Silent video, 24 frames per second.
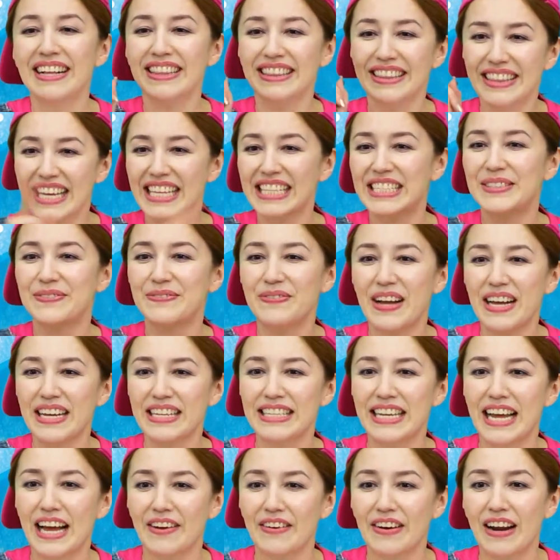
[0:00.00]
Let's
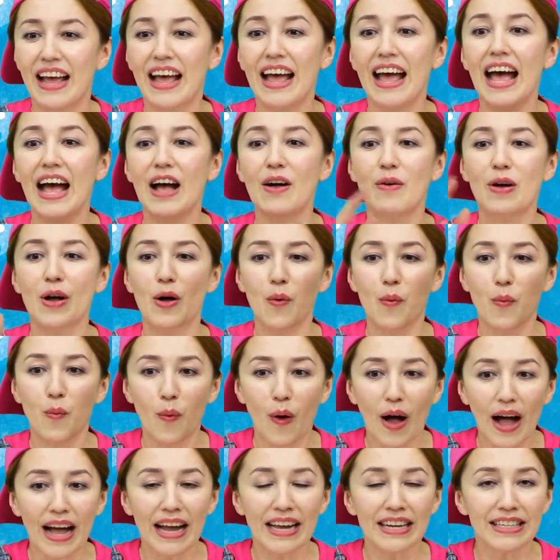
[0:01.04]
find out how a
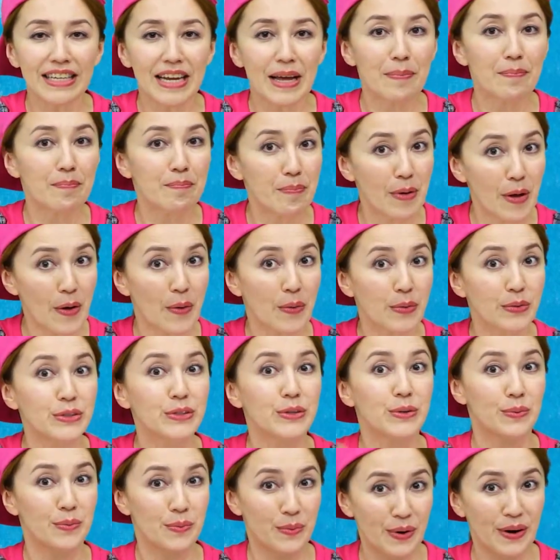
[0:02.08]
wind-up
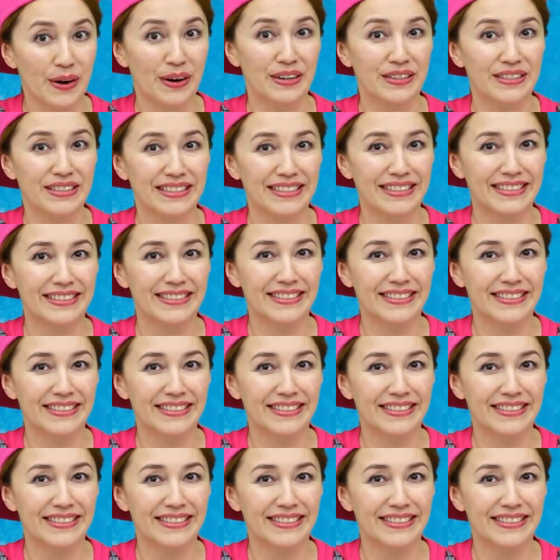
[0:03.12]
boat works.